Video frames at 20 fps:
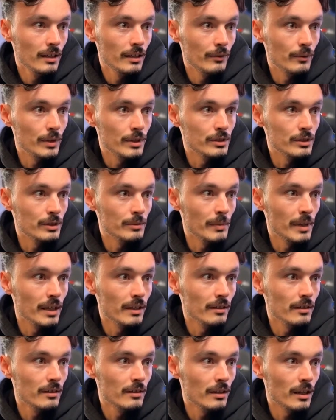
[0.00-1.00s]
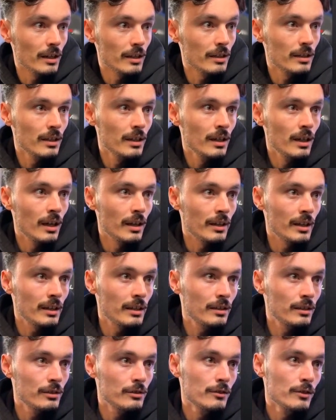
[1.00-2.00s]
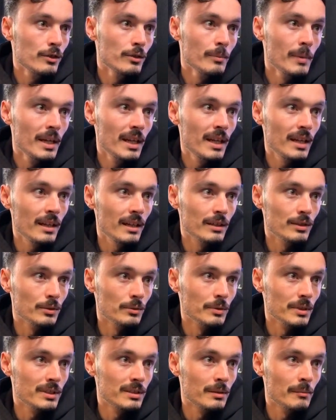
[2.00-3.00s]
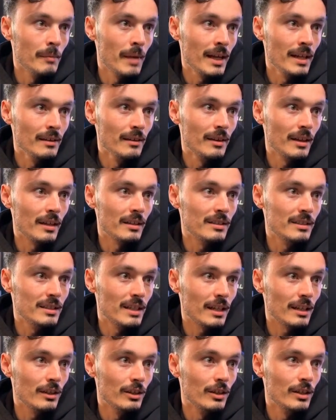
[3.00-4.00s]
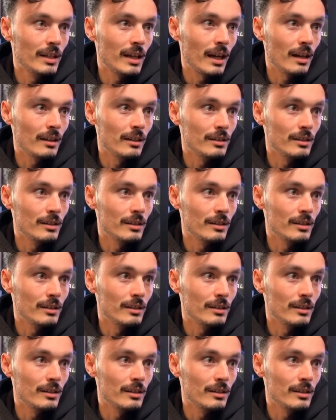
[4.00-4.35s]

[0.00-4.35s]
we zoom in, like, I think the zooming in is always the main thing to take a look at,